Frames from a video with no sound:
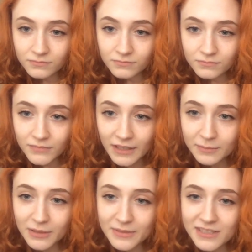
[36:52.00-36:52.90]
I can
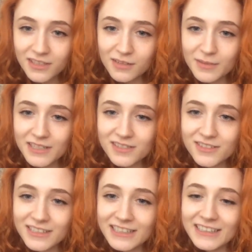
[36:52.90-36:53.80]
play Whiskey Lullabies and the
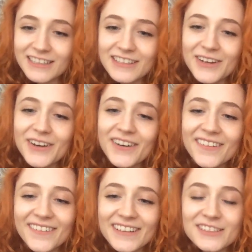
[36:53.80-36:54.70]
ukulele.
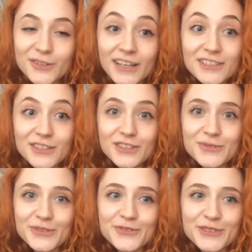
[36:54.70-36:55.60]
Yo, it's a good
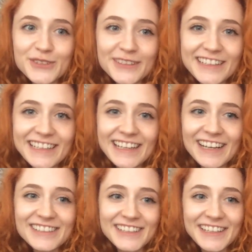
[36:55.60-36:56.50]
one for the ukulele
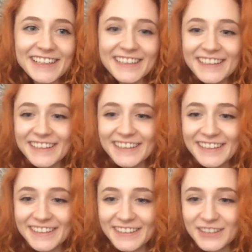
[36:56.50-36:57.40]
actually.
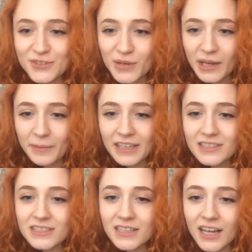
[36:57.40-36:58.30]
Do you
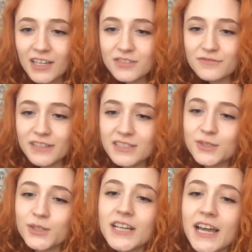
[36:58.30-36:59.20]
recommend? How's your fitness
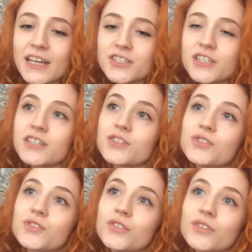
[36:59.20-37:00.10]
going? I had to take
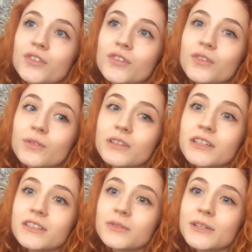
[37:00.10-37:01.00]
what day
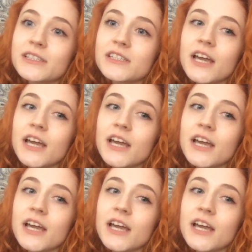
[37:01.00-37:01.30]
is it? Wednesday.